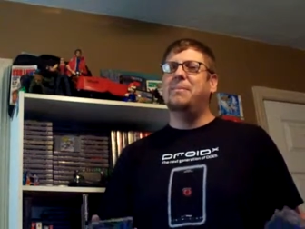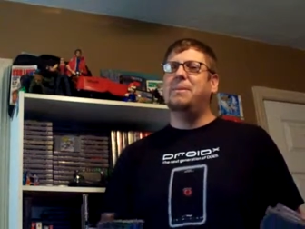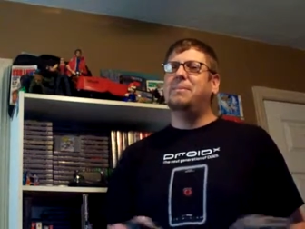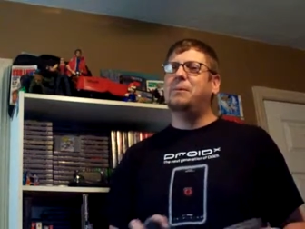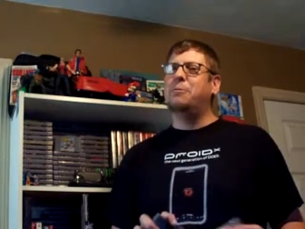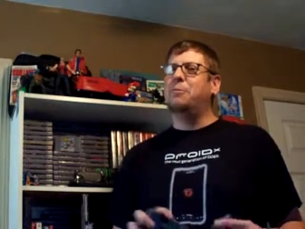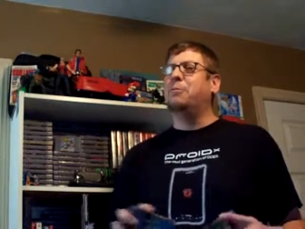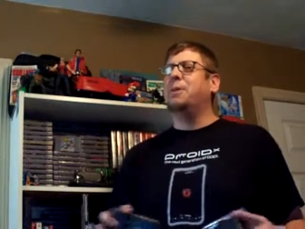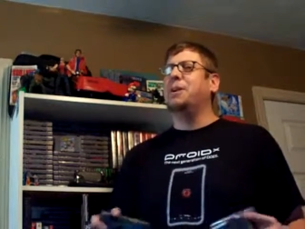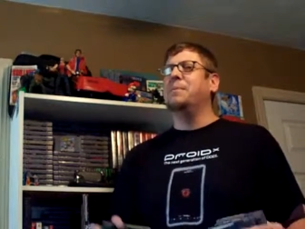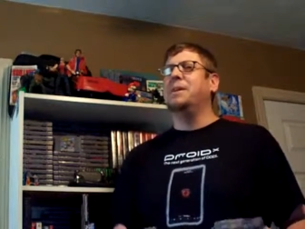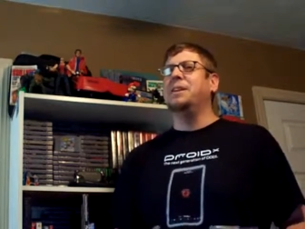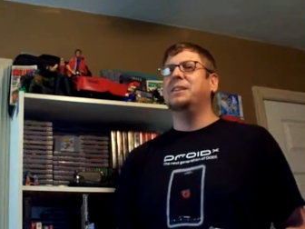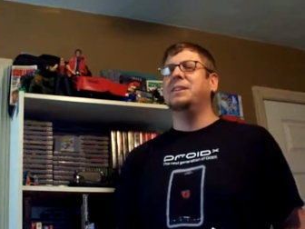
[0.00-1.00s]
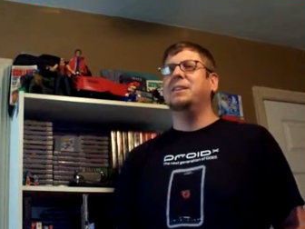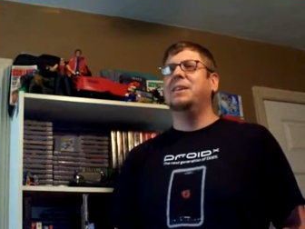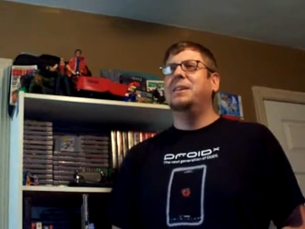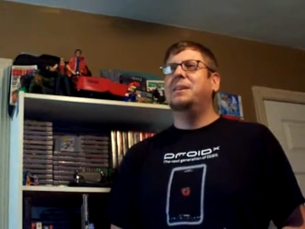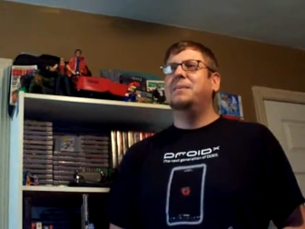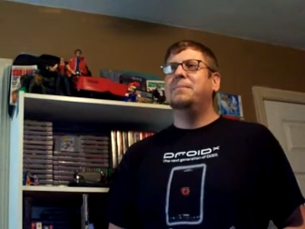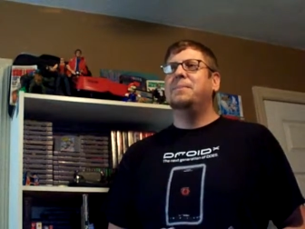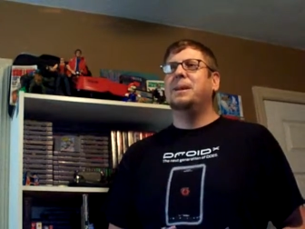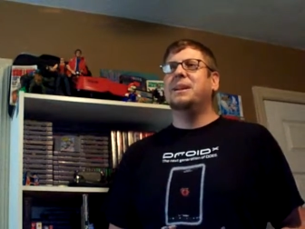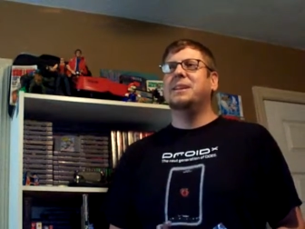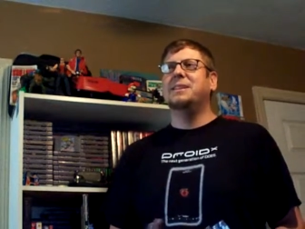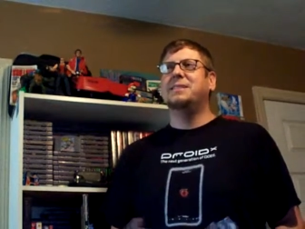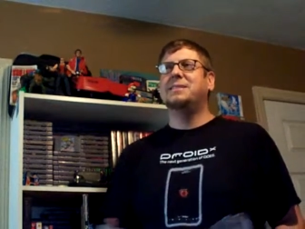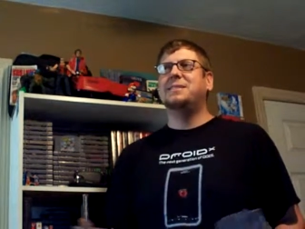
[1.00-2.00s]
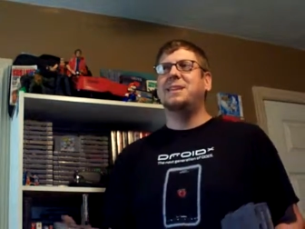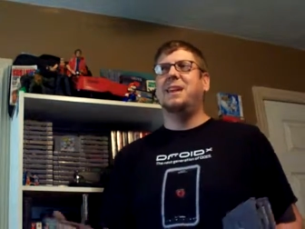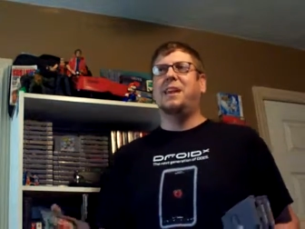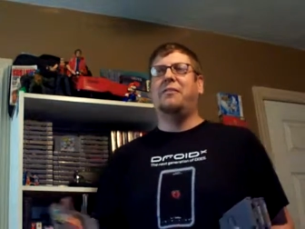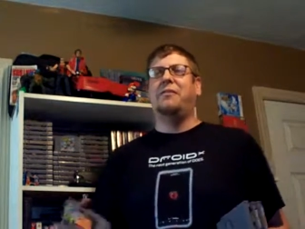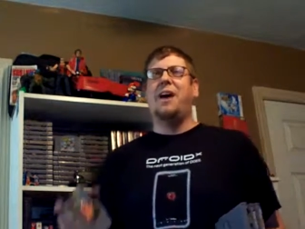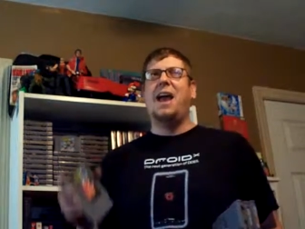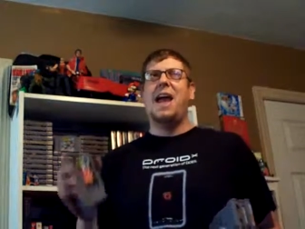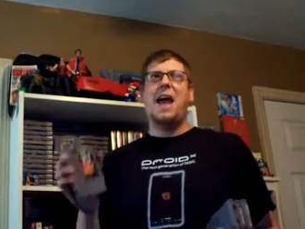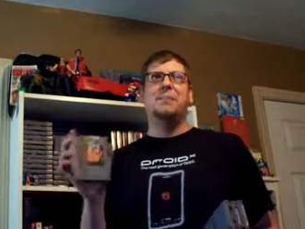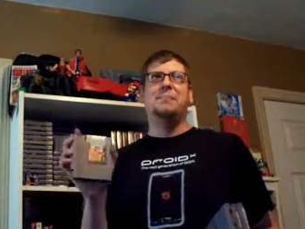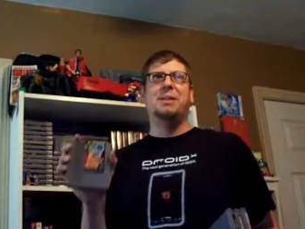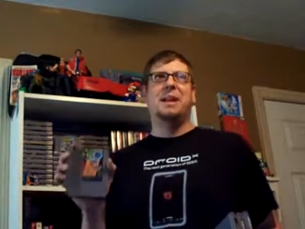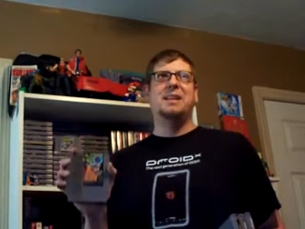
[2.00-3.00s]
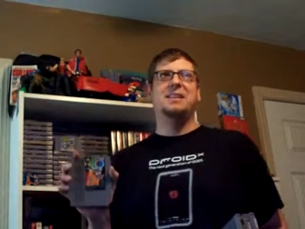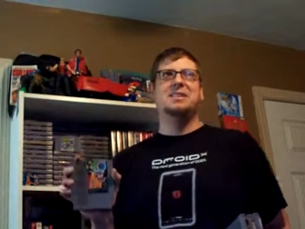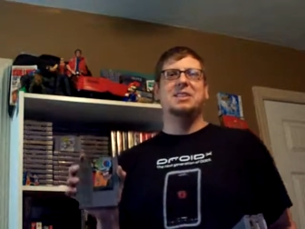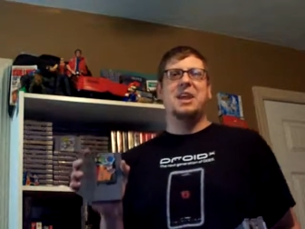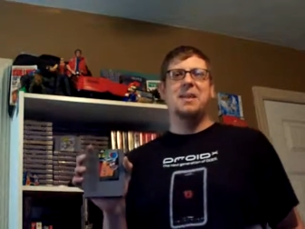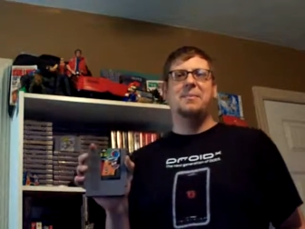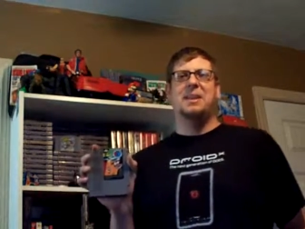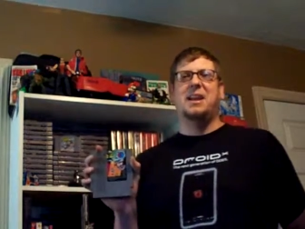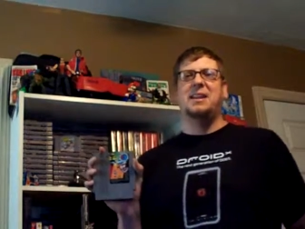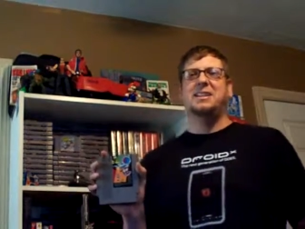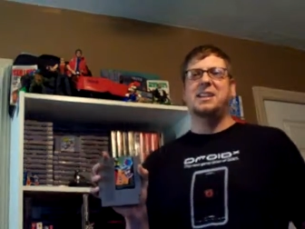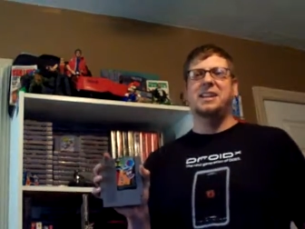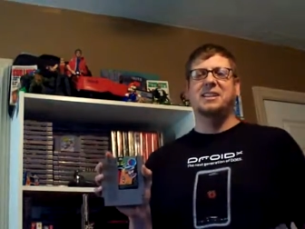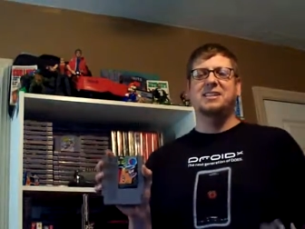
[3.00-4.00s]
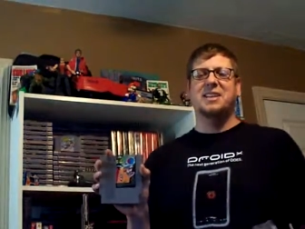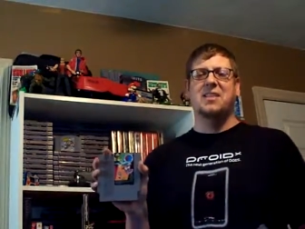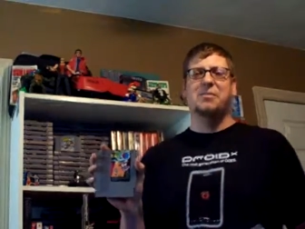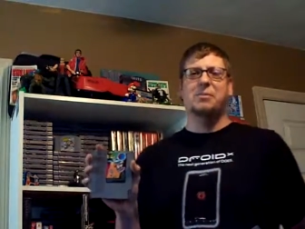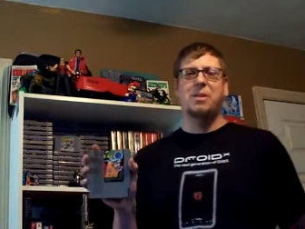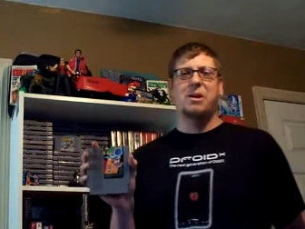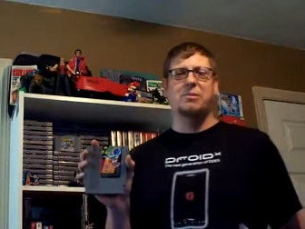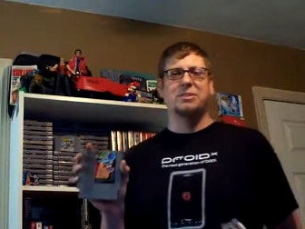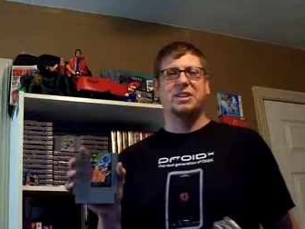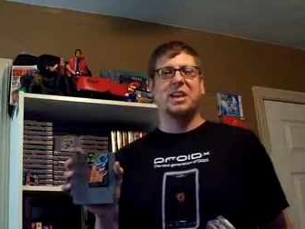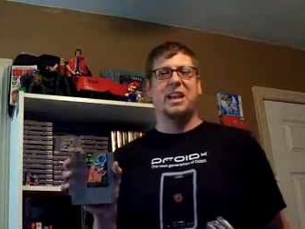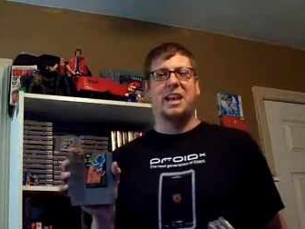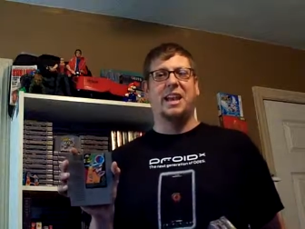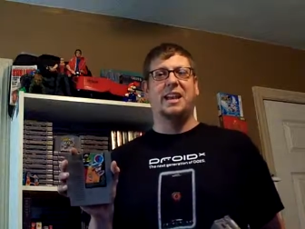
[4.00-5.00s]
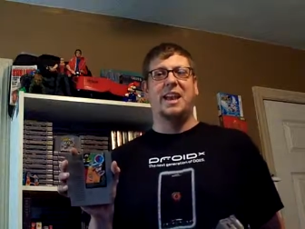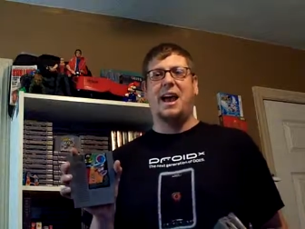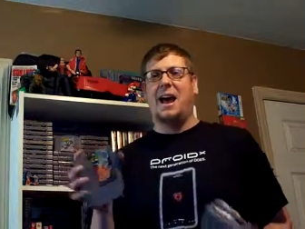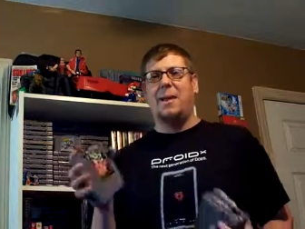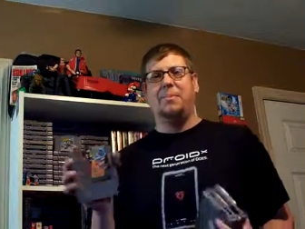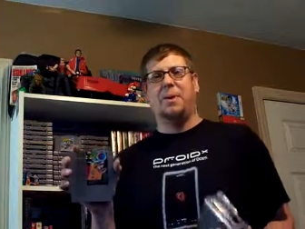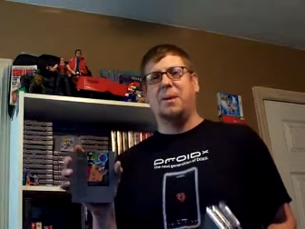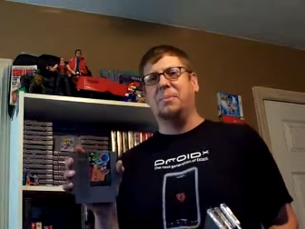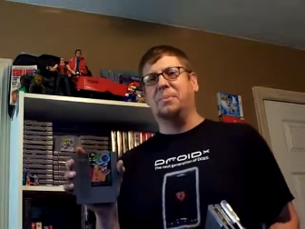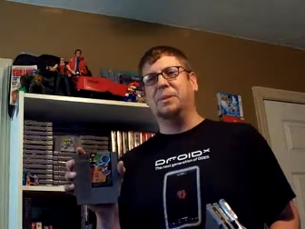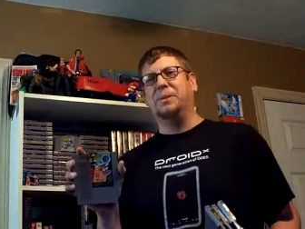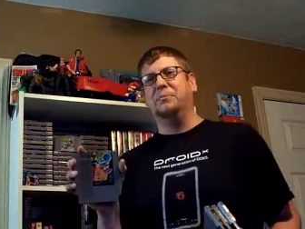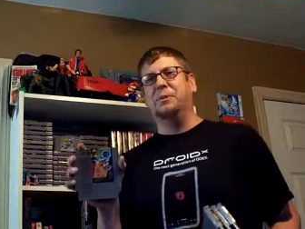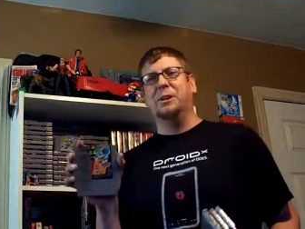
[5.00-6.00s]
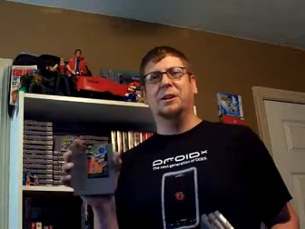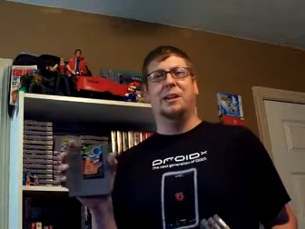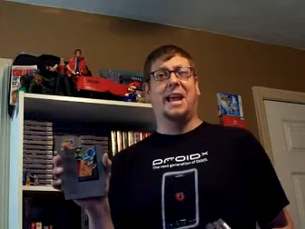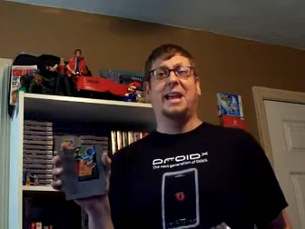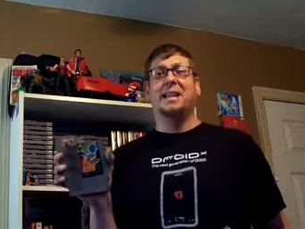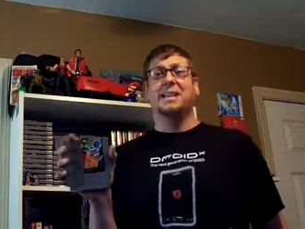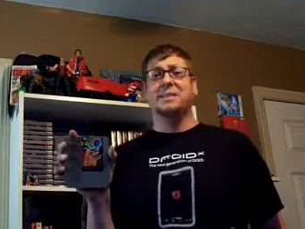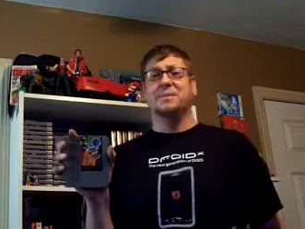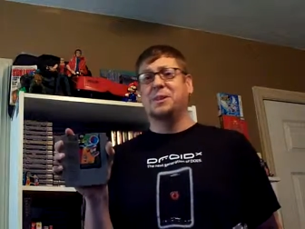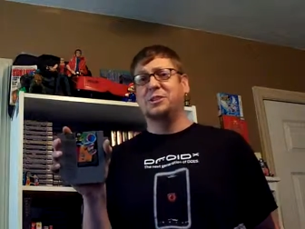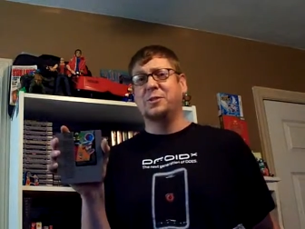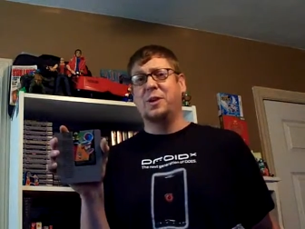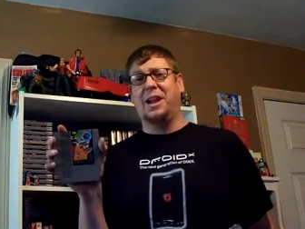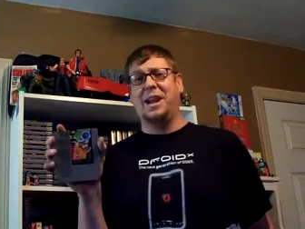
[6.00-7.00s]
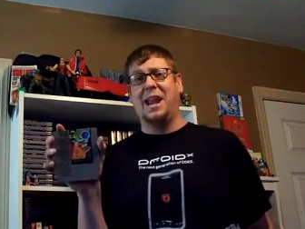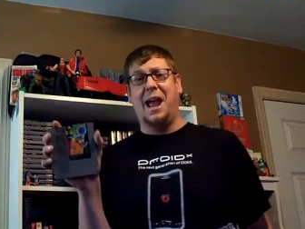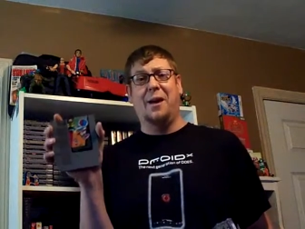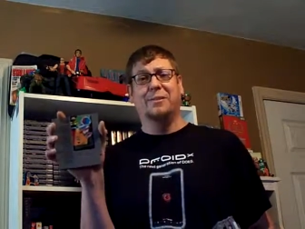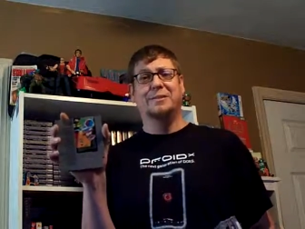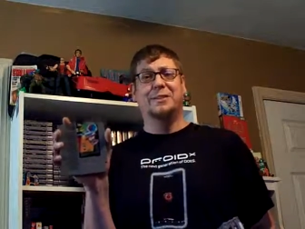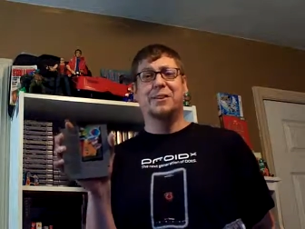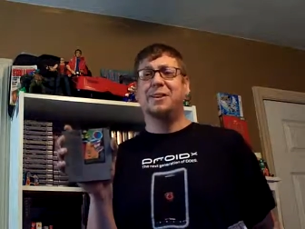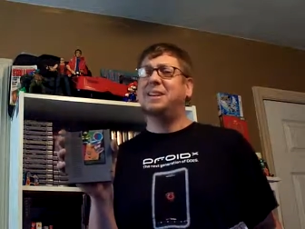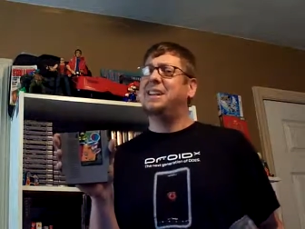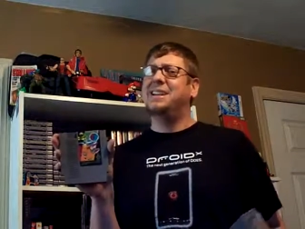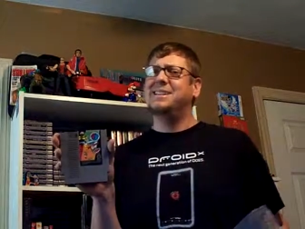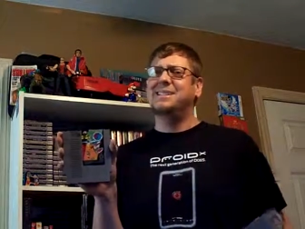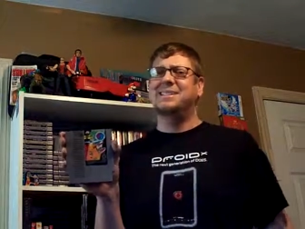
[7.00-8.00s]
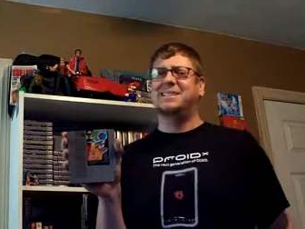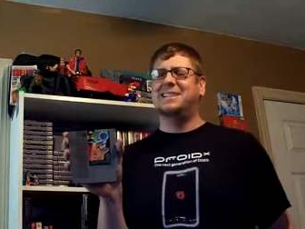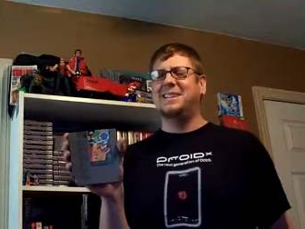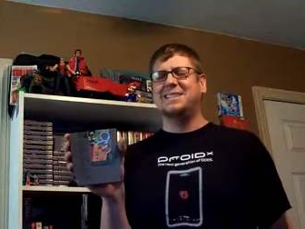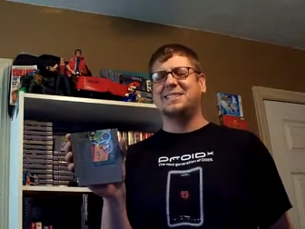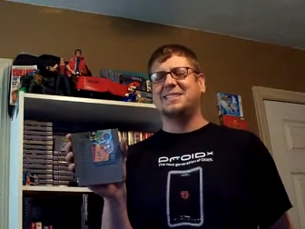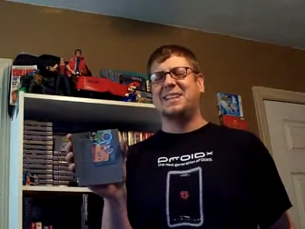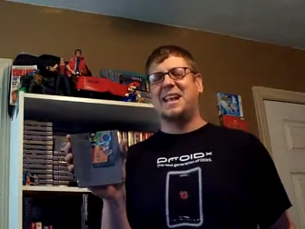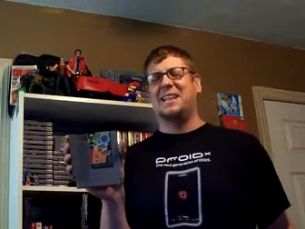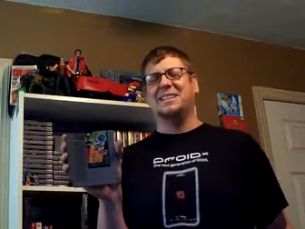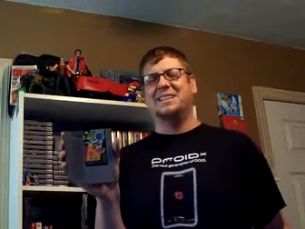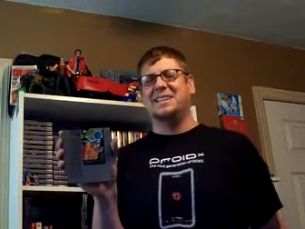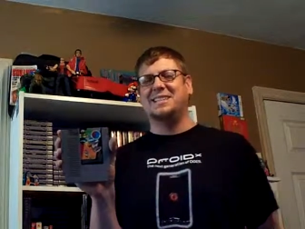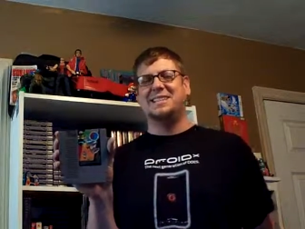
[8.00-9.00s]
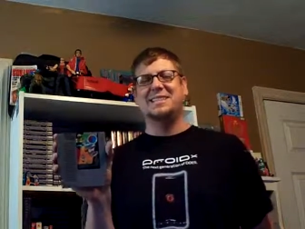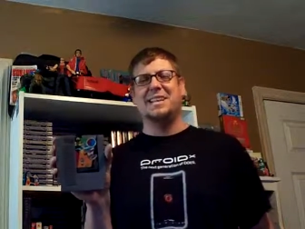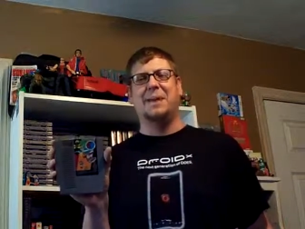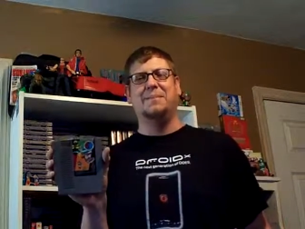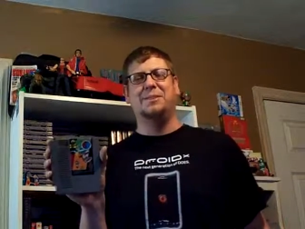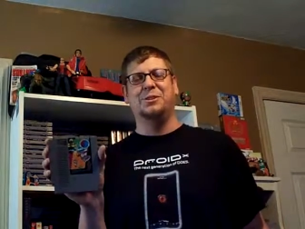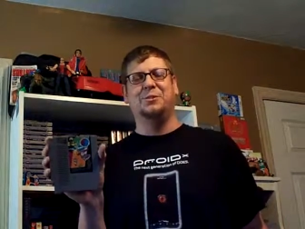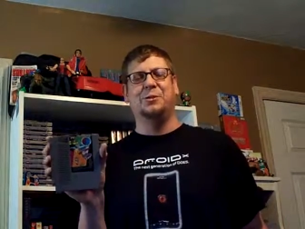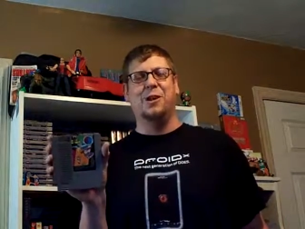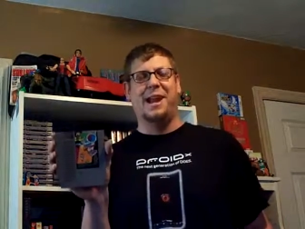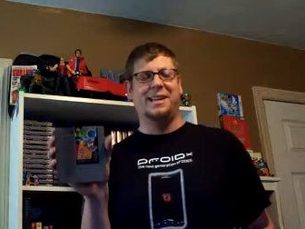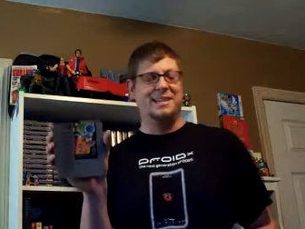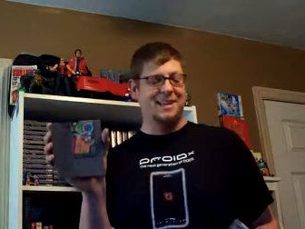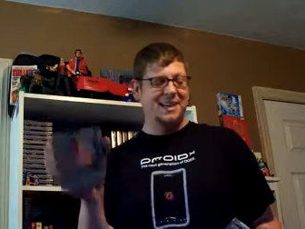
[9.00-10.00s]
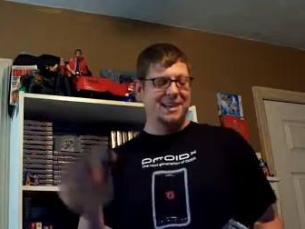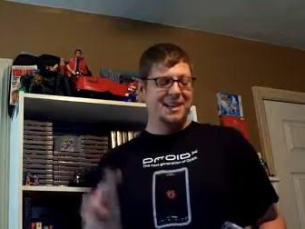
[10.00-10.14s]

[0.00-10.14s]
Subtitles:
Maybe I won't recommend it, because if I hadn't played this game in 1987 when I was a kid, I probably wouldn't like it as much right now. So it doesn't stand the test of time too great.